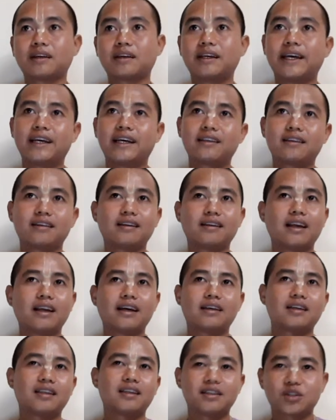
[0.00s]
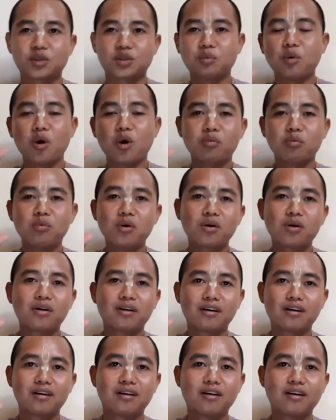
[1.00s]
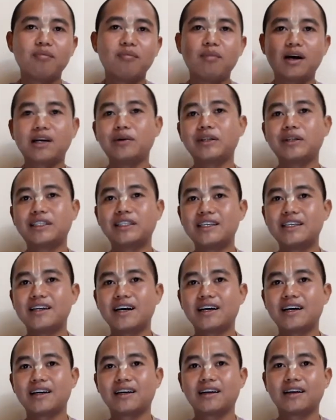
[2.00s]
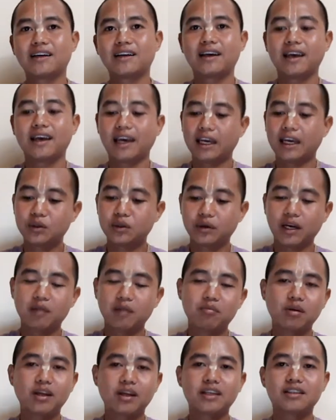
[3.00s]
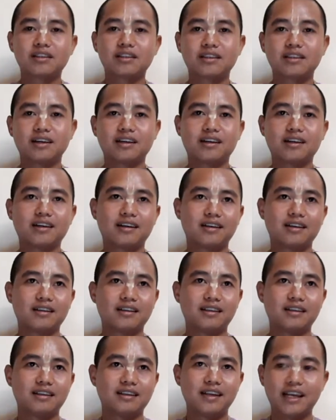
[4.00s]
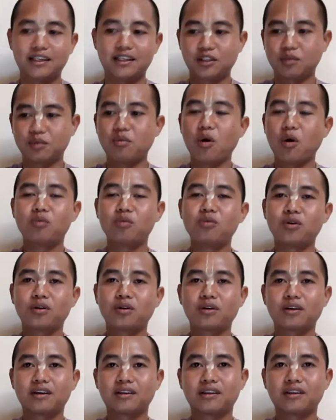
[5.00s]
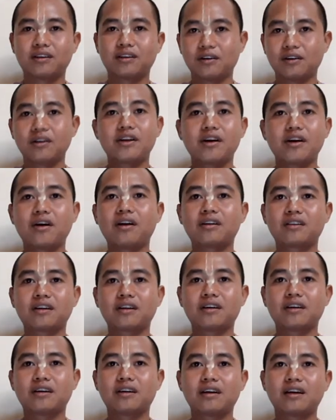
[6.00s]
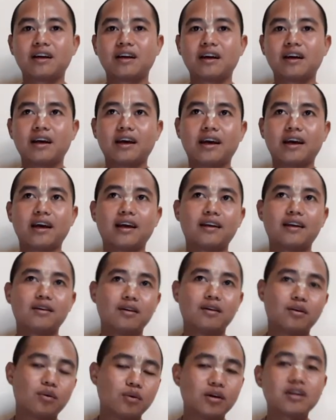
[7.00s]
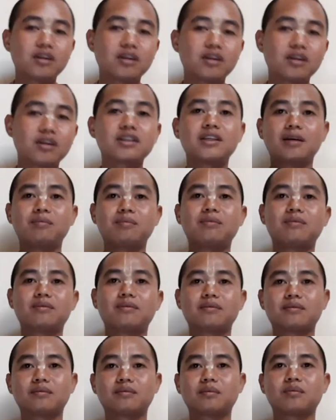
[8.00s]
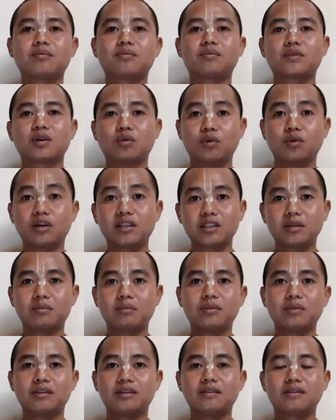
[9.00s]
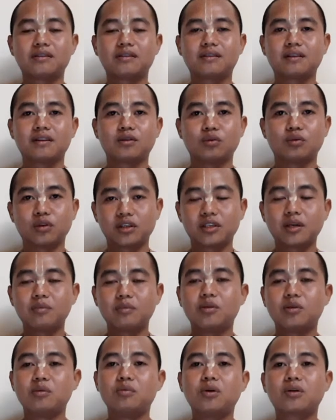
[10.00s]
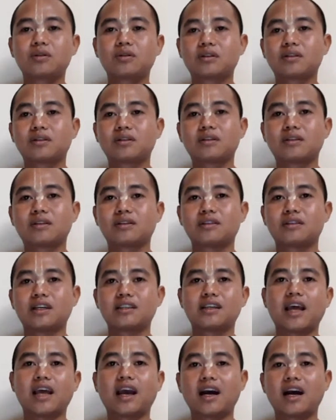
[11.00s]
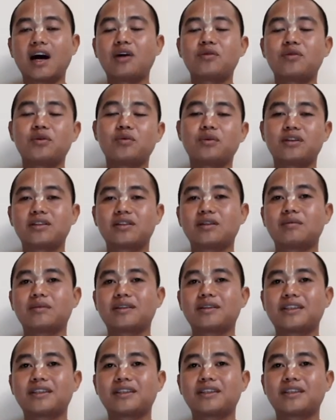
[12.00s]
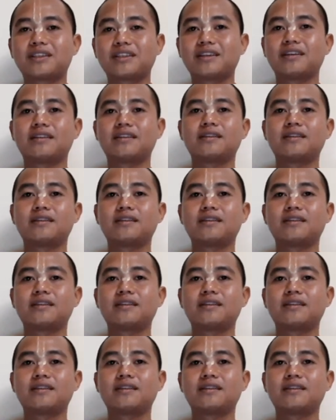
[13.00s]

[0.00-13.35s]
get like a small book of Bhagavad Gita, and you can place that small book on the altar and worship, worship the book, just like how you worship Krishna.